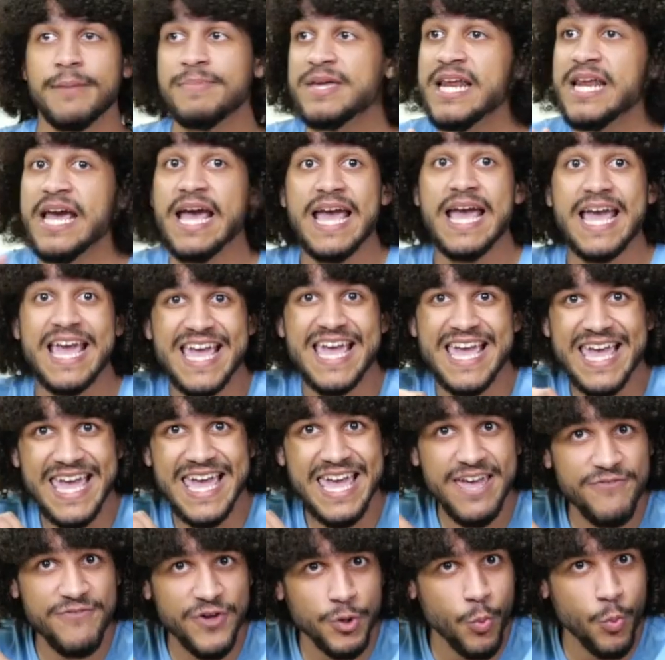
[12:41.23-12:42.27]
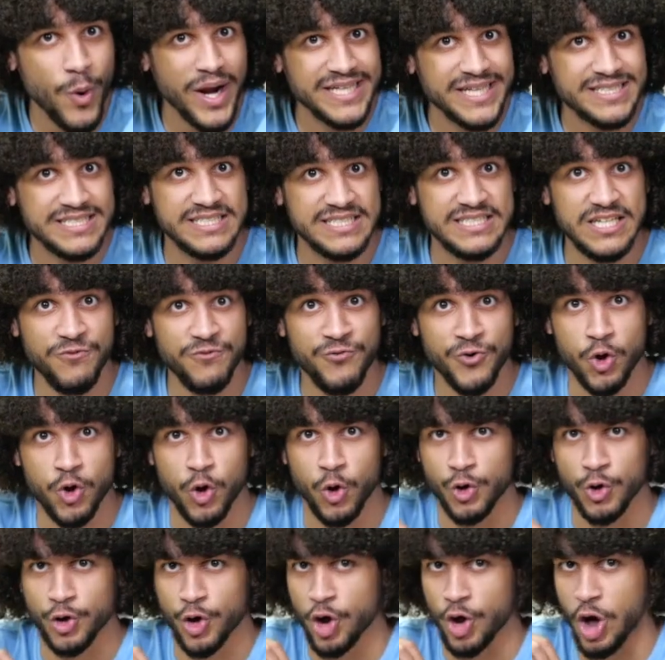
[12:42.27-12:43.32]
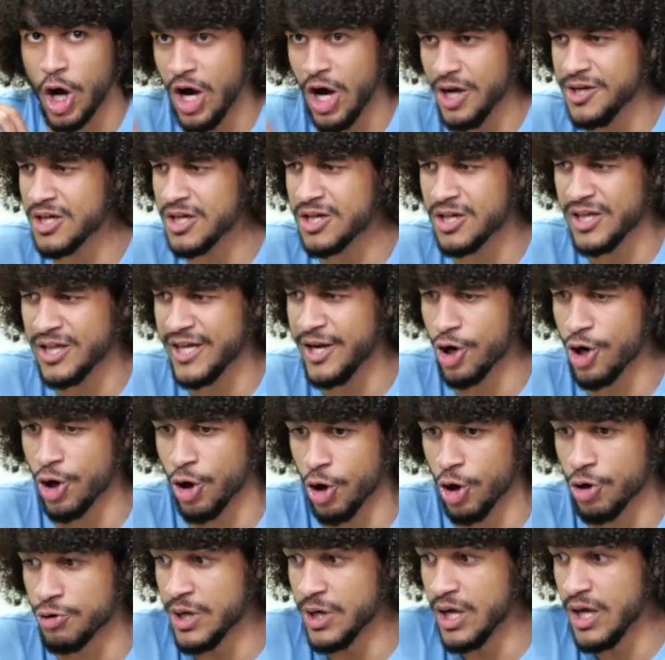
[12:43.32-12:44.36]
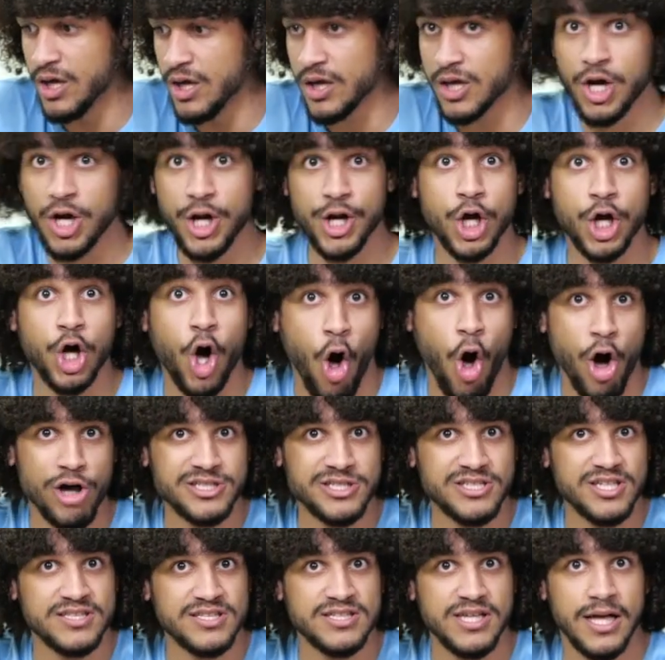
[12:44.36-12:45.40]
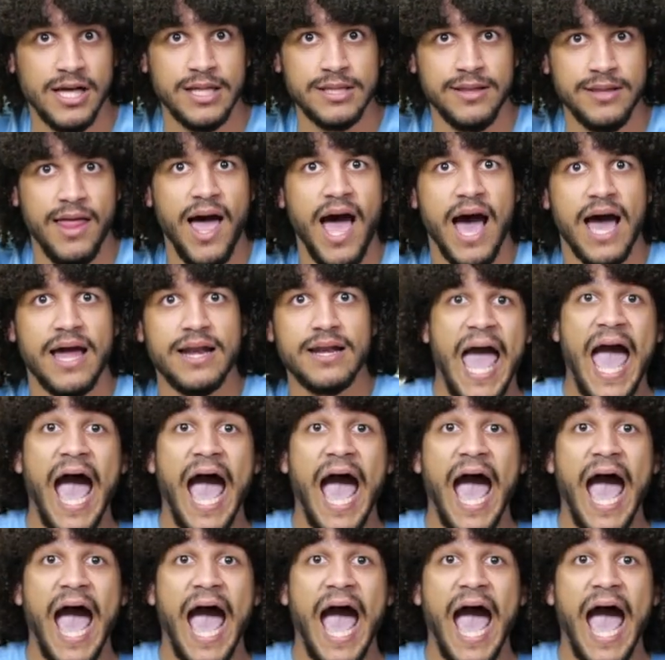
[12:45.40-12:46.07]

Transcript: mean, even when it's difficult or unclear or gonna cost us a lot,